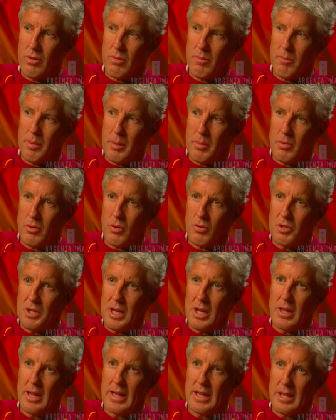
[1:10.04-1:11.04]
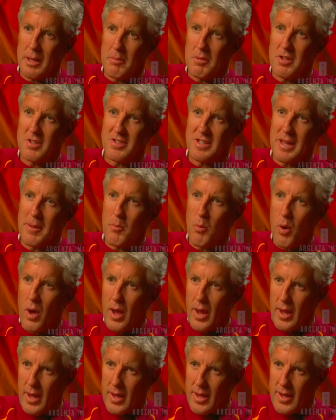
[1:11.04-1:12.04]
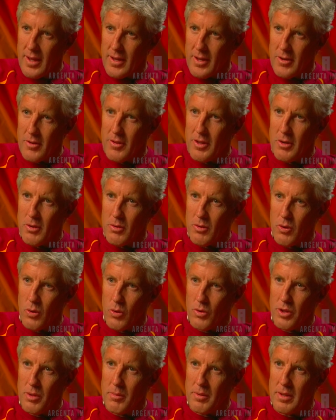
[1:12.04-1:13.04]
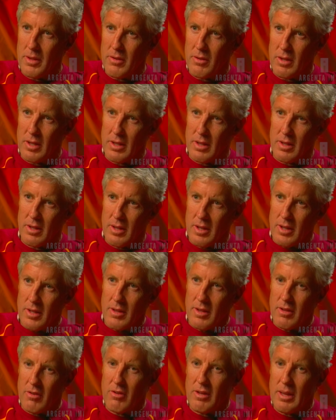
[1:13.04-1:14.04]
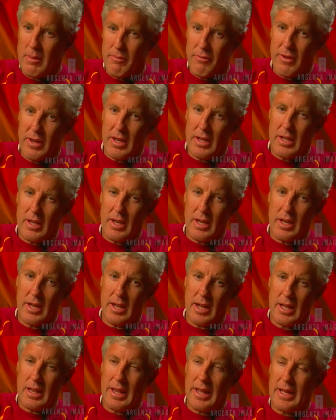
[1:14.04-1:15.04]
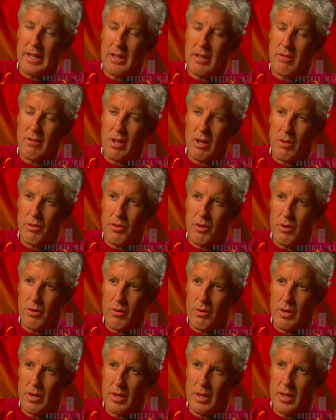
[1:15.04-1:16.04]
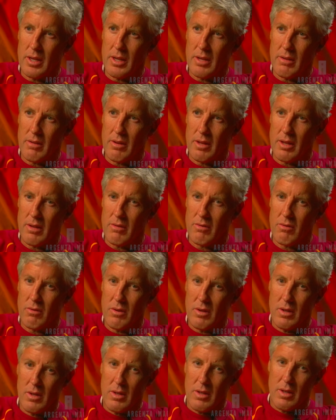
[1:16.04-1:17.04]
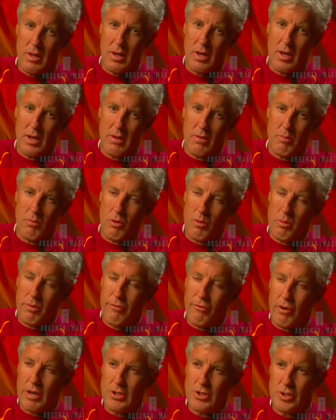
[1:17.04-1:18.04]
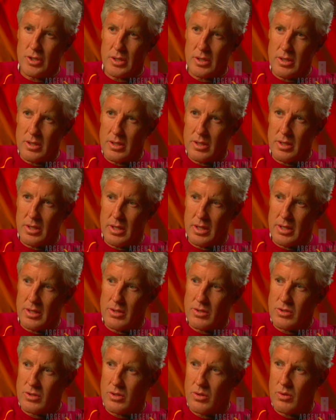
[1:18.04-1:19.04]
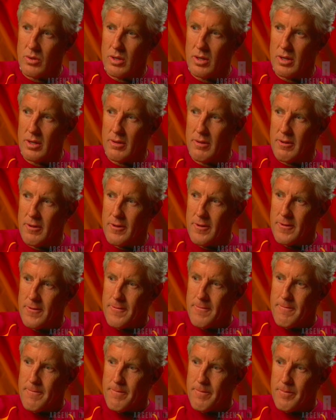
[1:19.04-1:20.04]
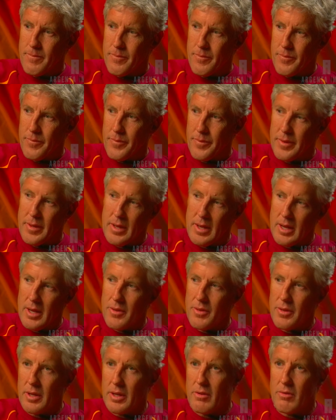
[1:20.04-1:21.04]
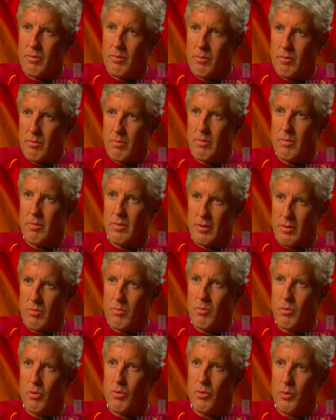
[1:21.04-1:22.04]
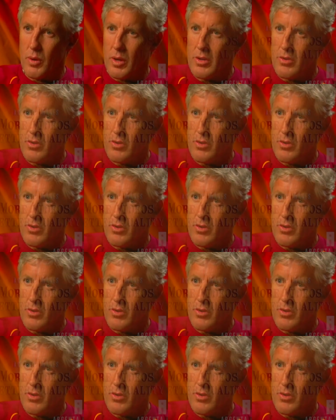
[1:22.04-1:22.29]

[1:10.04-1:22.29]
people don't yell at them the same way. You know, they don't hold them in the same vein, and I like that it's healthier and it's more refreshing. And so you know, I think it's more the way it